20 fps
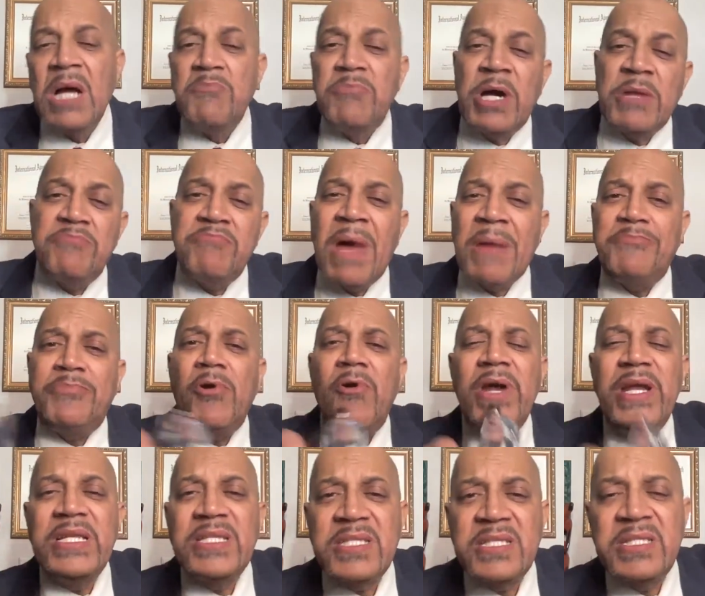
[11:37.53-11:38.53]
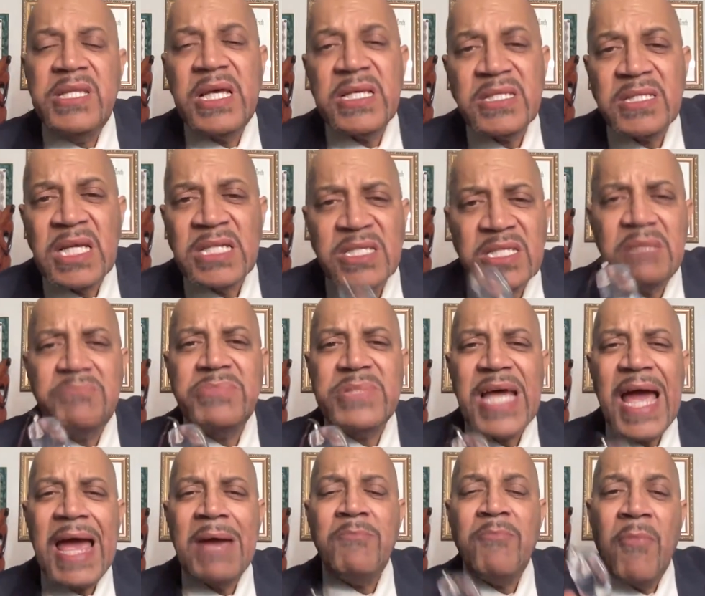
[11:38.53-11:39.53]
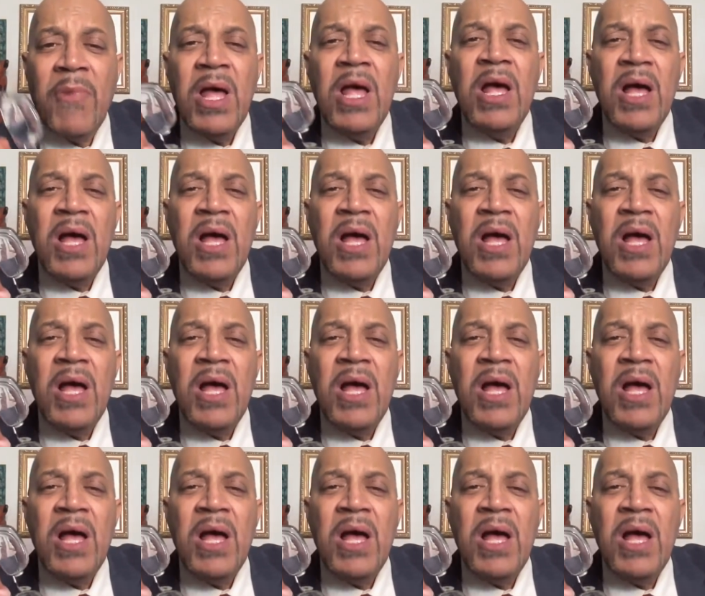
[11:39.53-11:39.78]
But my point is this, that sometimes